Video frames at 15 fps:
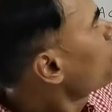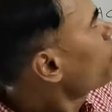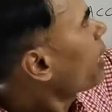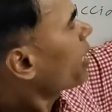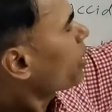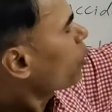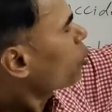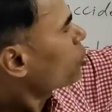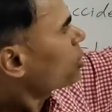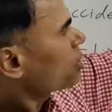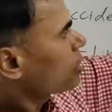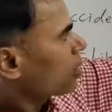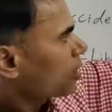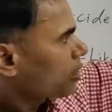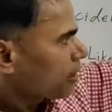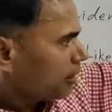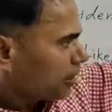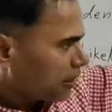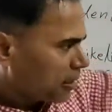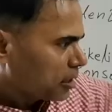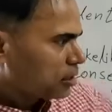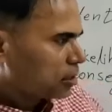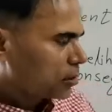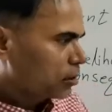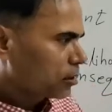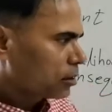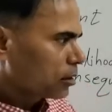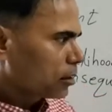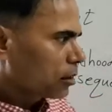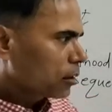the biological
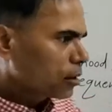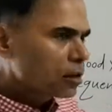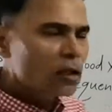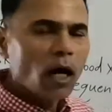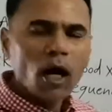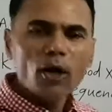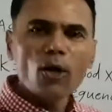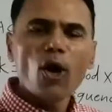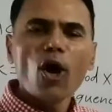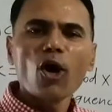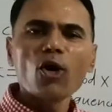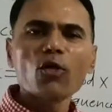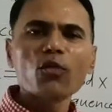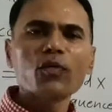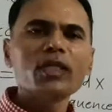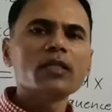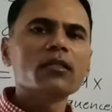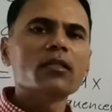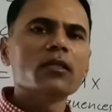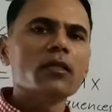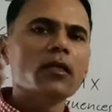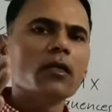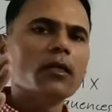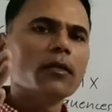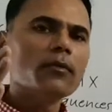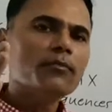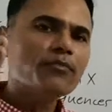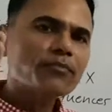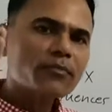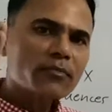risks along with the
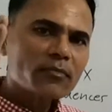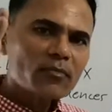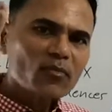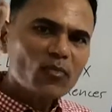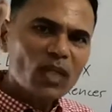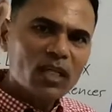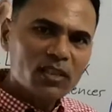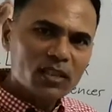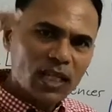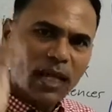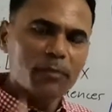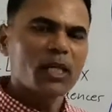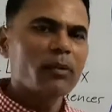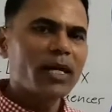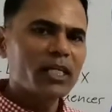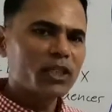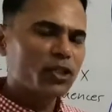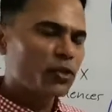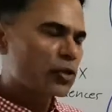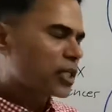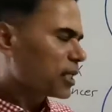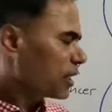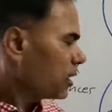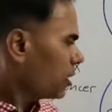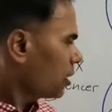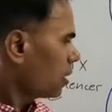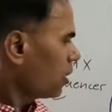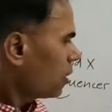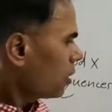cyber biosecurity,